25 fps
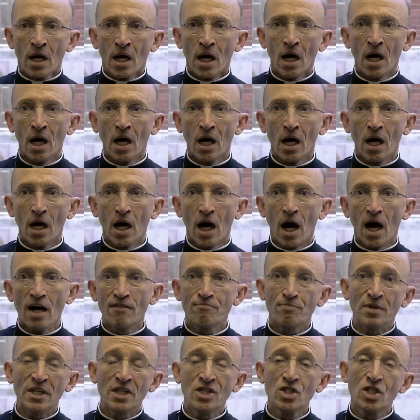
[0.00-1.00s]

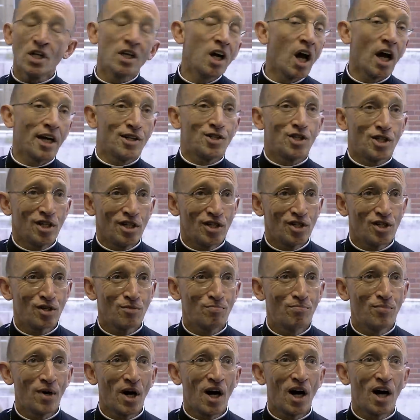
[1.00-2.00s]
I've been delighted
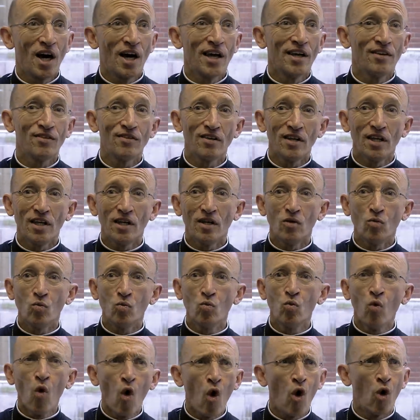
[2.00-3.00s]
by the
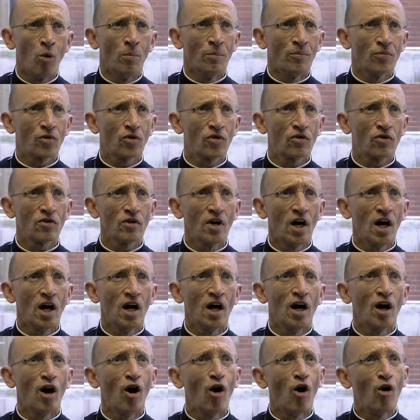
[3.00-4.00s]
warmth
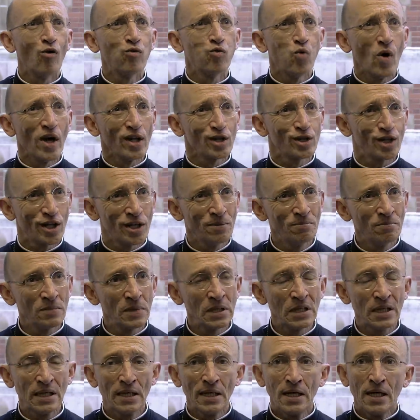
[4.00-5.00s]
of welcome,
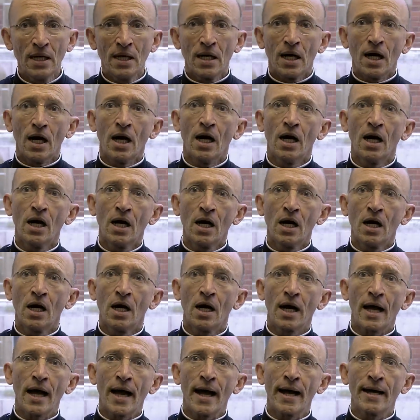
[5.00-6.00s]

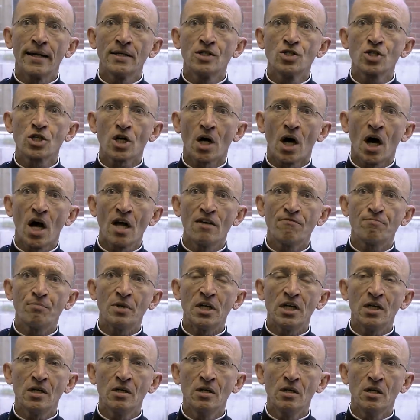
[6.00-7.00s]
and I've
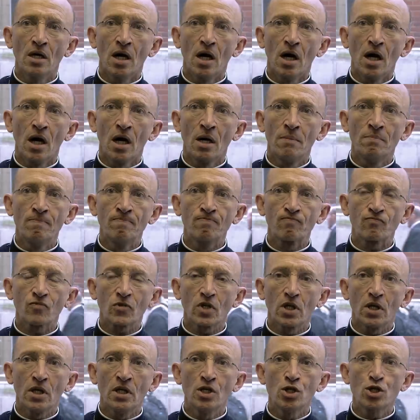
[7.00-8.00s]
been
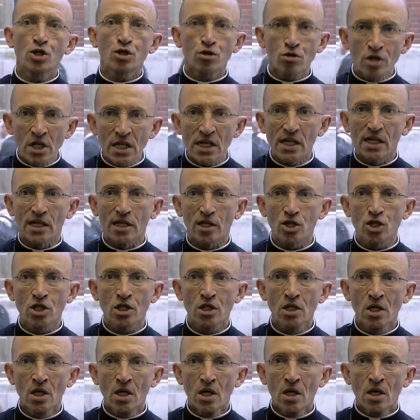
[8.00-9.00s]
intrigued
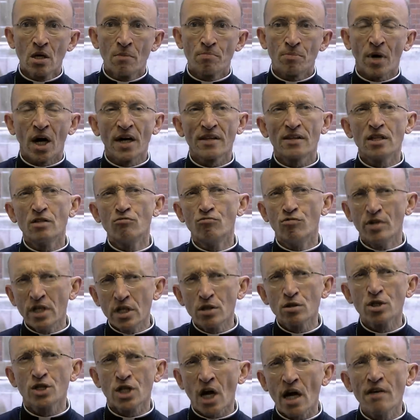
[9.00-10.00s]
by the
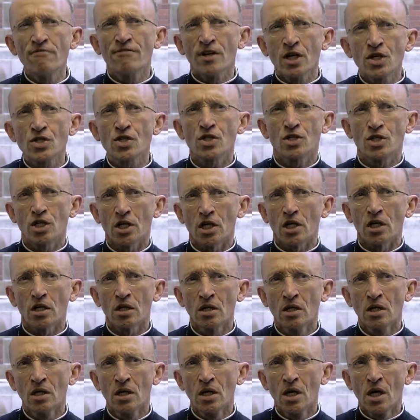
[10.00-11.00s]
real diversity
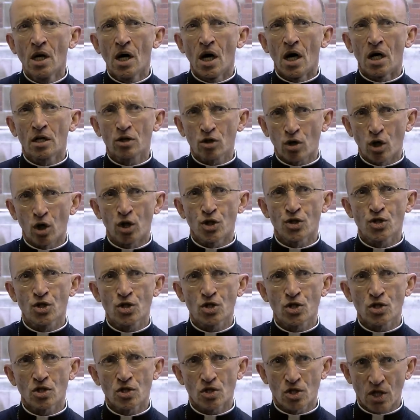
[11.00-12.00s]

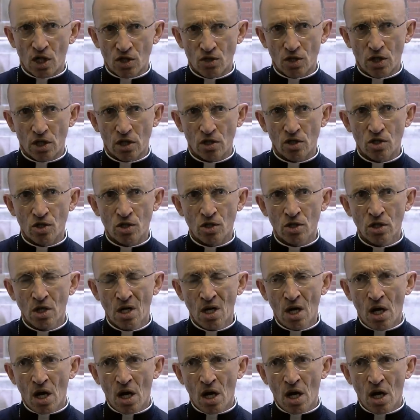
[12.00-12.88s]
across Sussex.